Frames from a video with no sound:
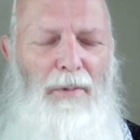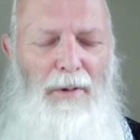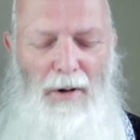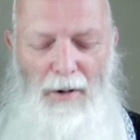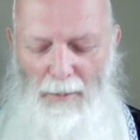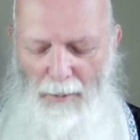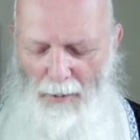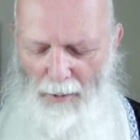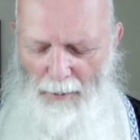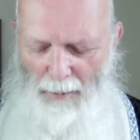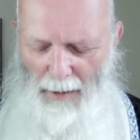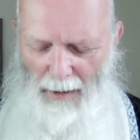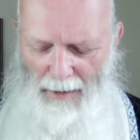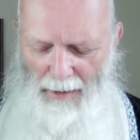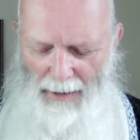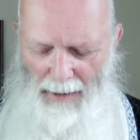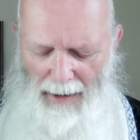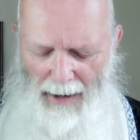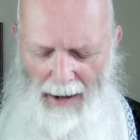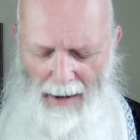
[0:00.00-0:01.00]
We know more about
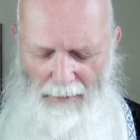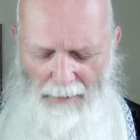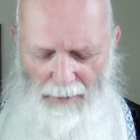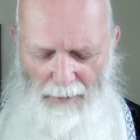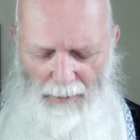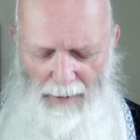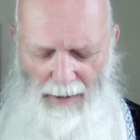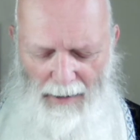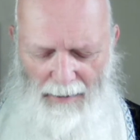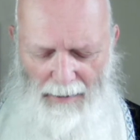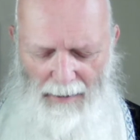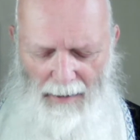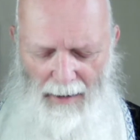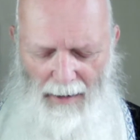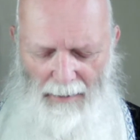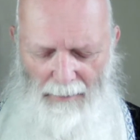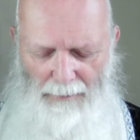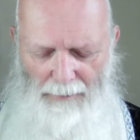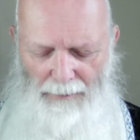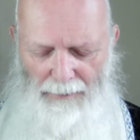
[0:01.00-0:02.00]
it now than we did
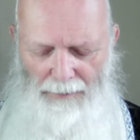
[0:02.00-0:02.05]
then.